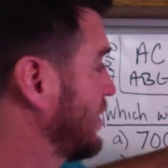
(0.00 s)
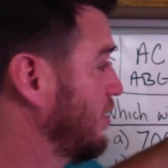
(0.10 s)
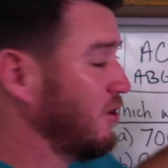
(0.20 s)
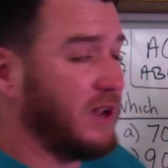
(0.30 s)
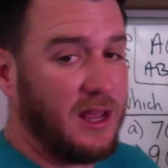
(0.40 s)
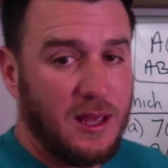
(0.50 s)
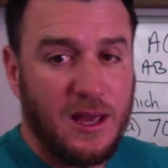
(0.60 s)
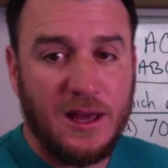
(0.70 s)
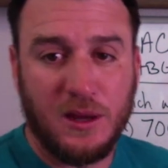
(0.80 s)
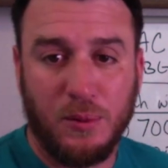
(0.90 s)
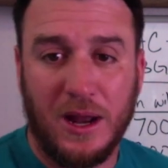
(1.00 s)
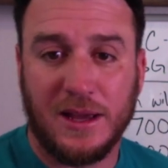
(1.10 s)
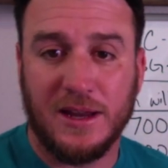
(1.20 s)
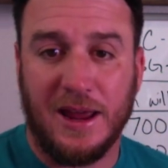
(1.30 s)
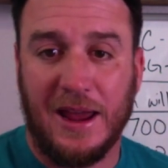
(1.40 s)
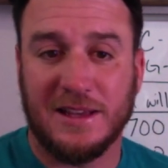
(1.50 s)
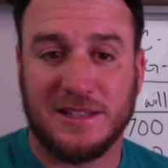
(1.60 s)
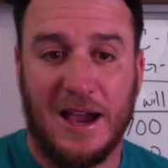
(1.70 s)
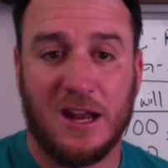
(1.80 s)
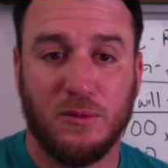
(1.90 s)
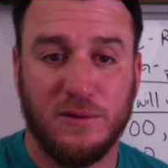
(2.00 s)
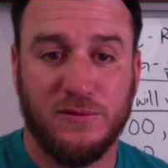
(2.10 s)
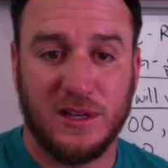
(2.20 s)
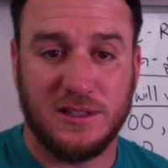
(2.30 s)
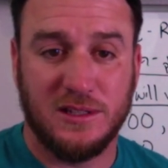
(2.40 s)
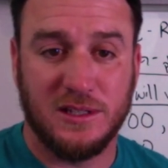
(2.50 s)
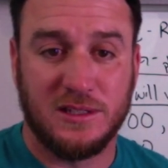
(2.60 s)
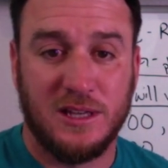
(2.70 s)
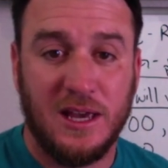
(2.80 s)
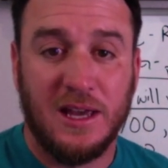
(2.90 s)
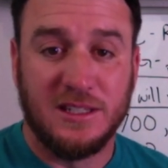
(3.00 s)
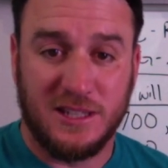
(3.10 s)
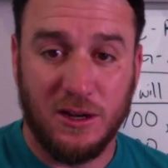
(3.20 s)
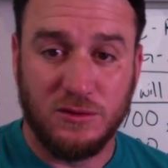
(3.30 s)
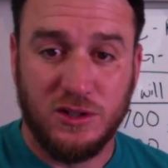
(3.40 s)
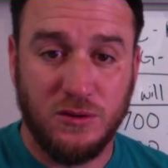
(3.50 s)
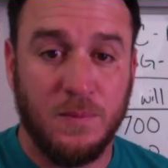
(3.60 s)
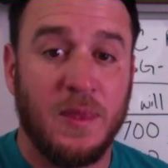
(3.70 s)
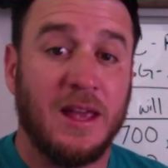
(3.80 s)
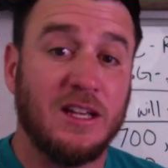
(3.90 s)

I go, okay, they're probably gonna ask, how do we fix this C O two?